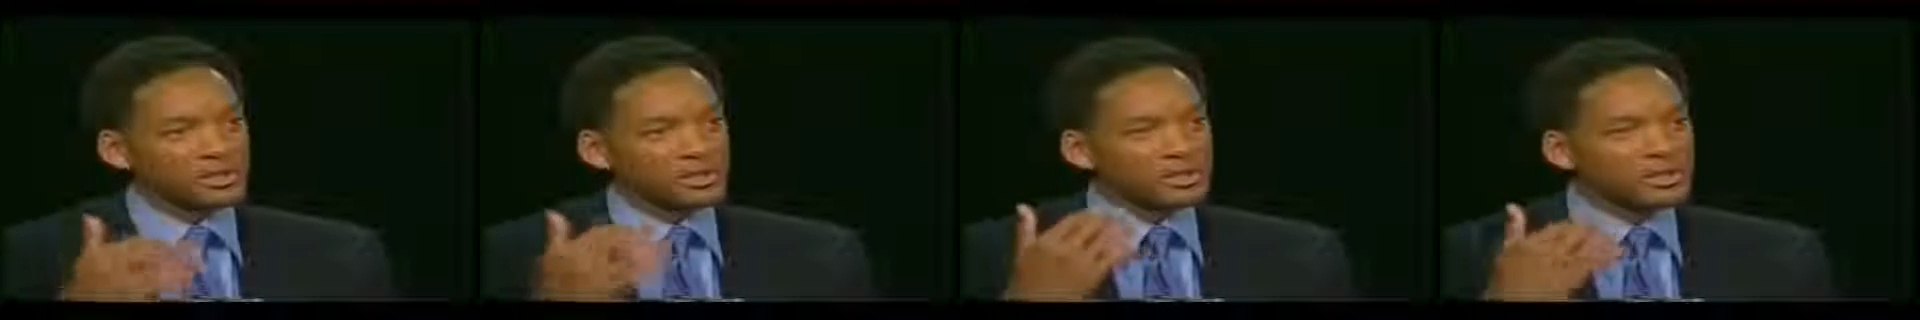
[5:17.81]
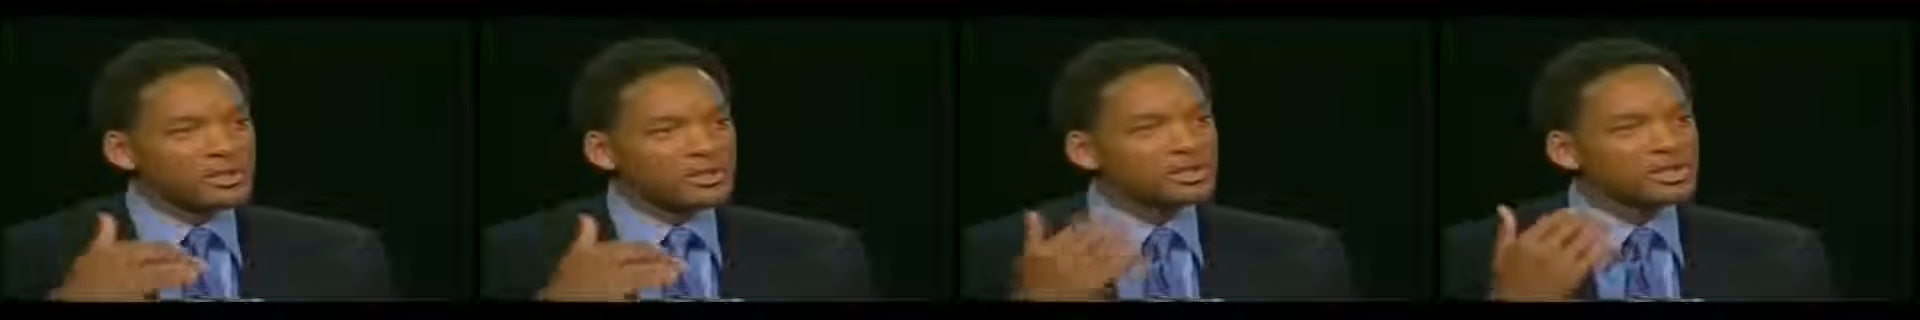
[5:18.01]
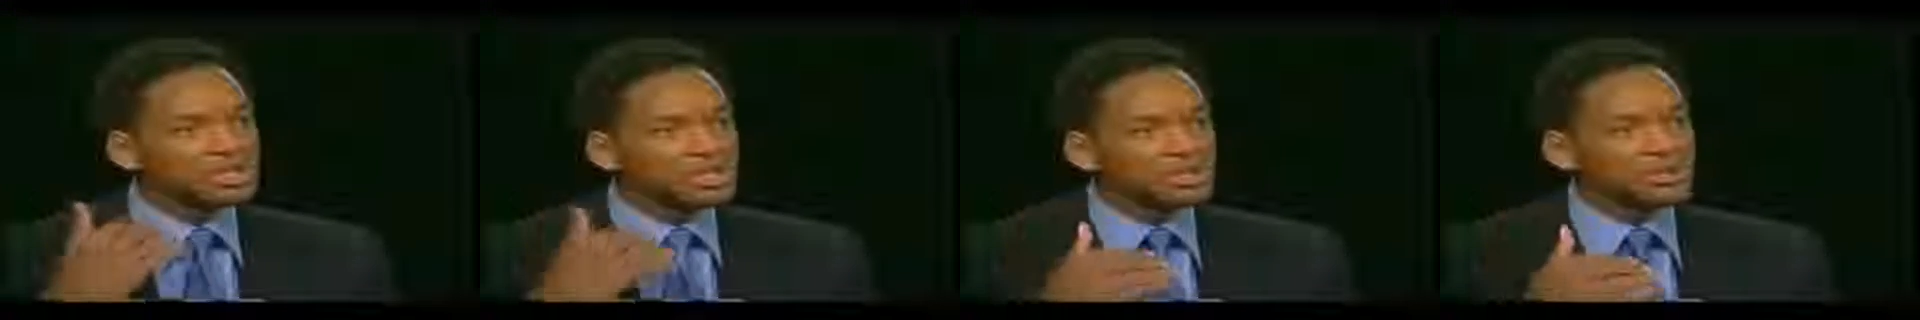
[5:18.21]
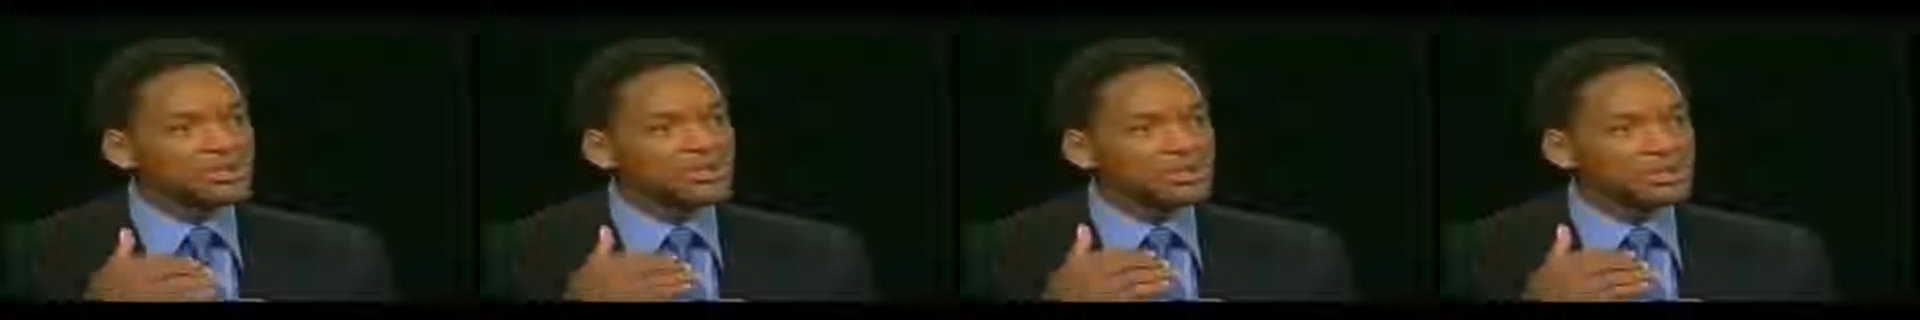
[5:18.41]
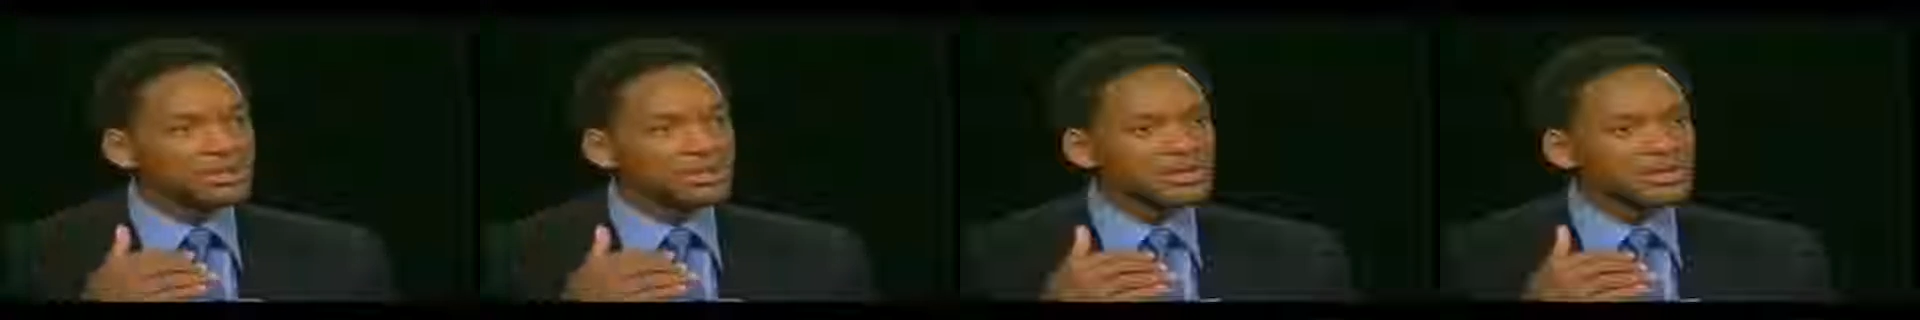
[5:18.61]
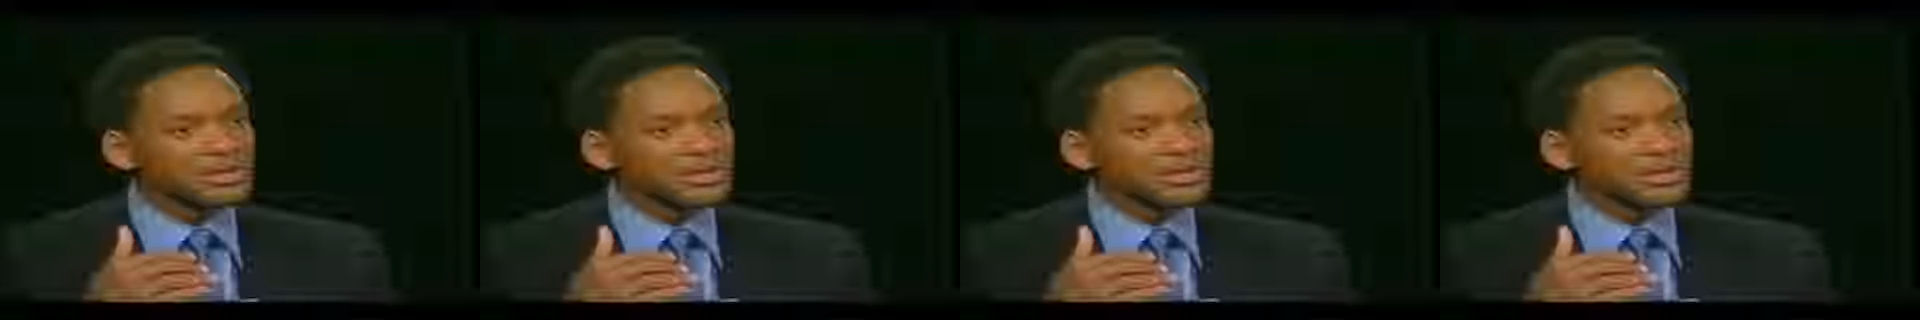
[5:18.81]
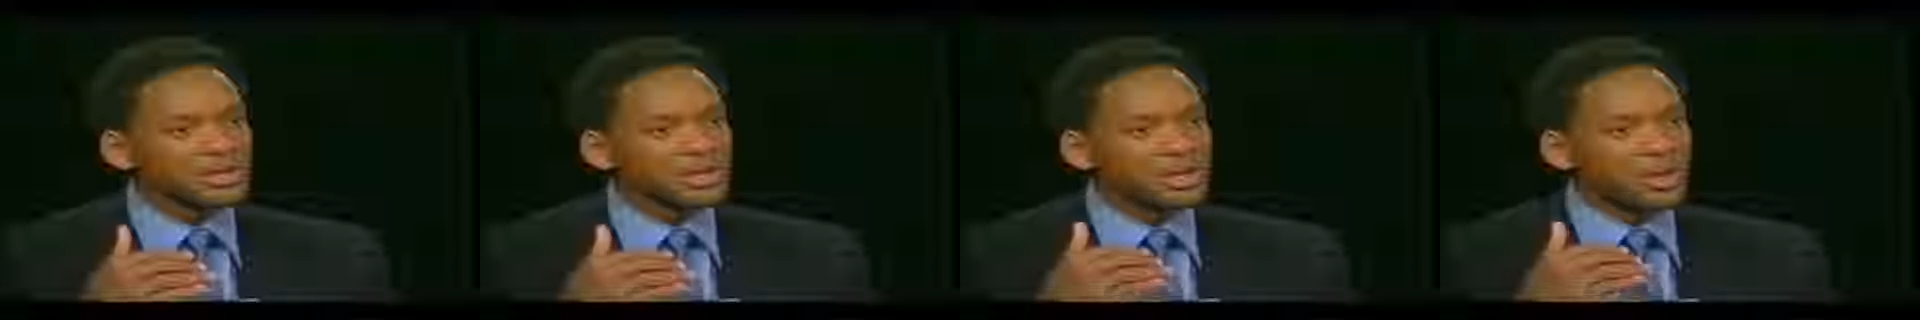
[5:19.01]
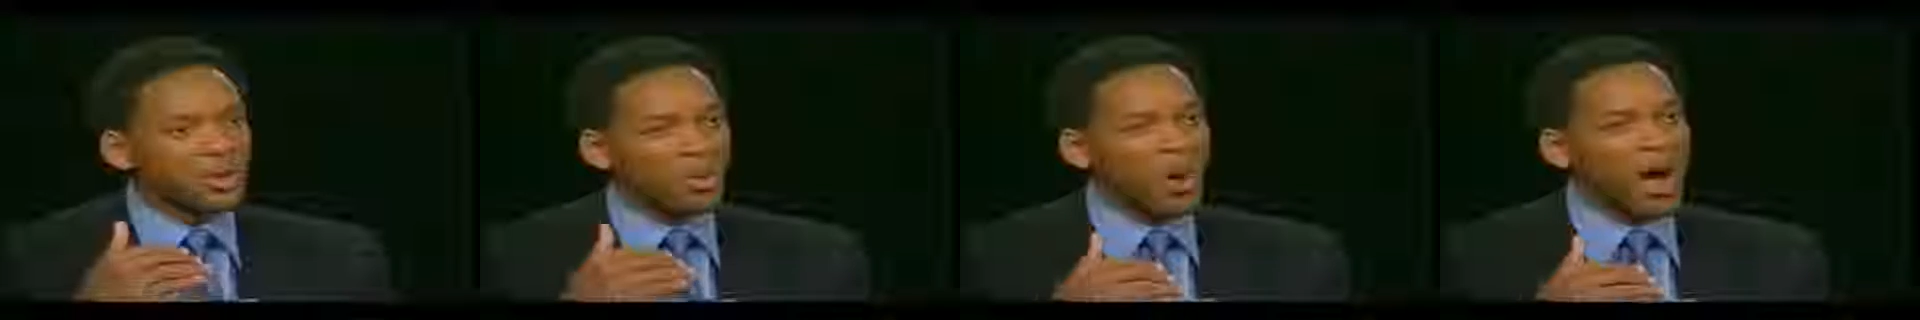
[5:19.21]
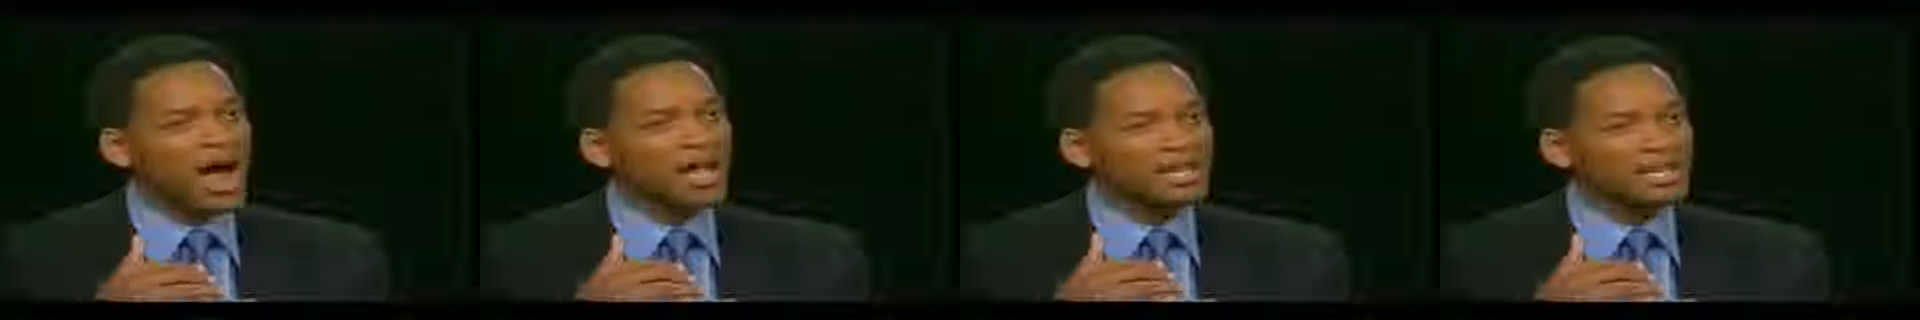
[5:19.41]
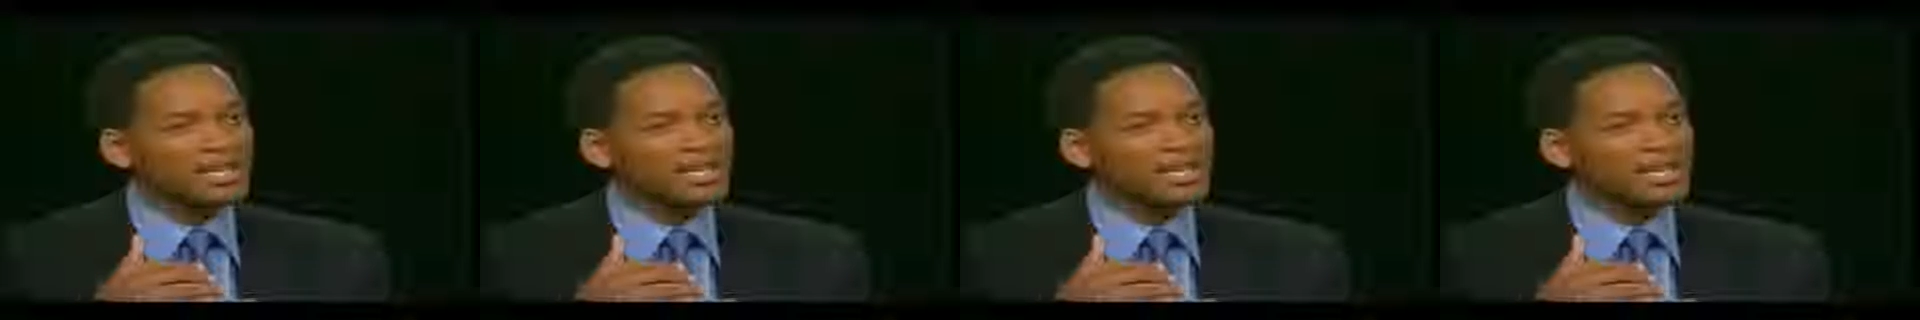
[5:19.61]
delusional
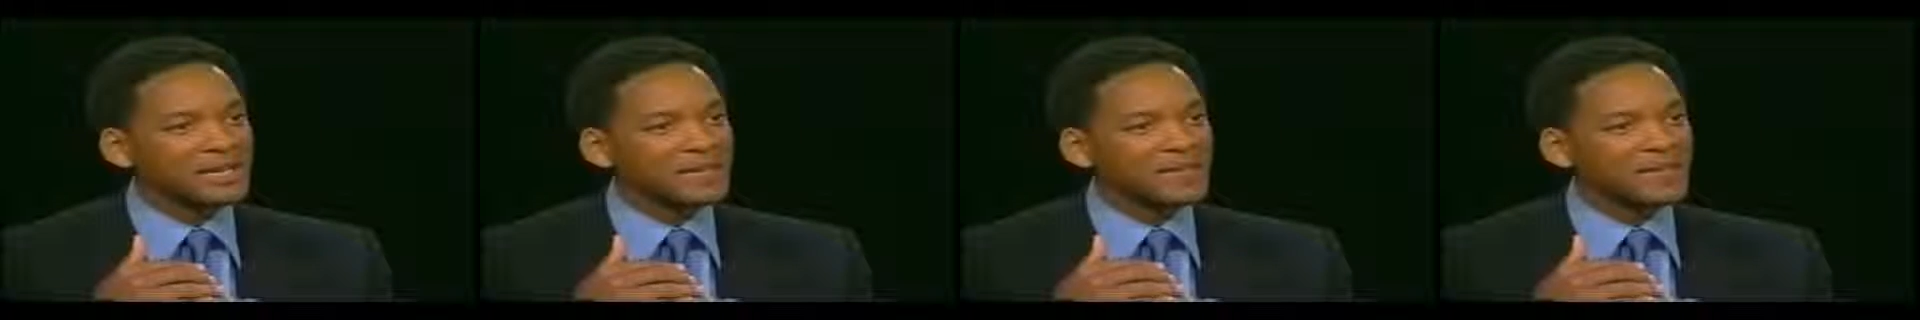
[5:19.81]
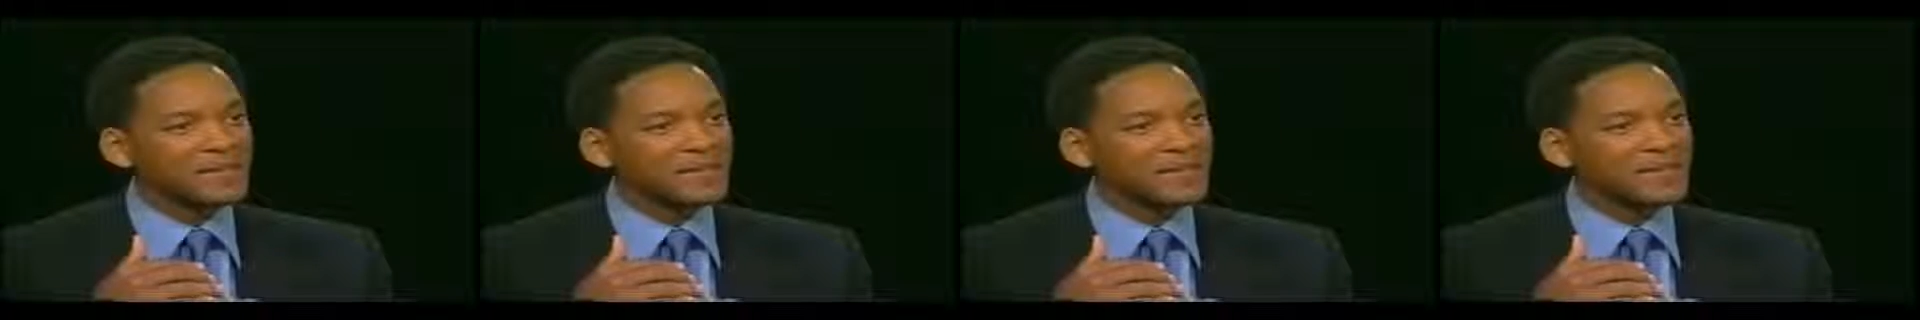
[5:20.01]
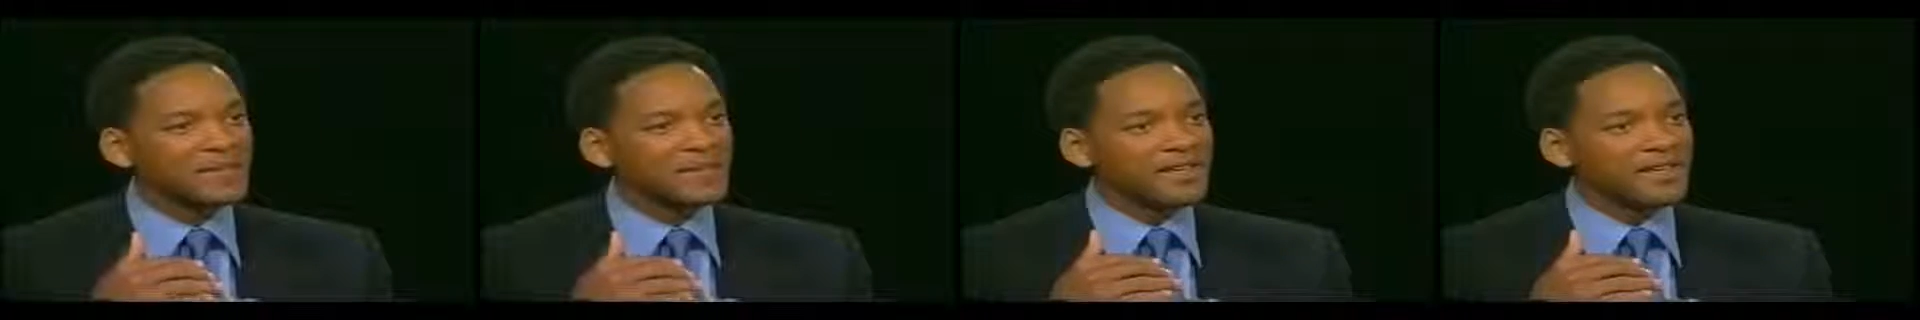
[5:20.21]
quality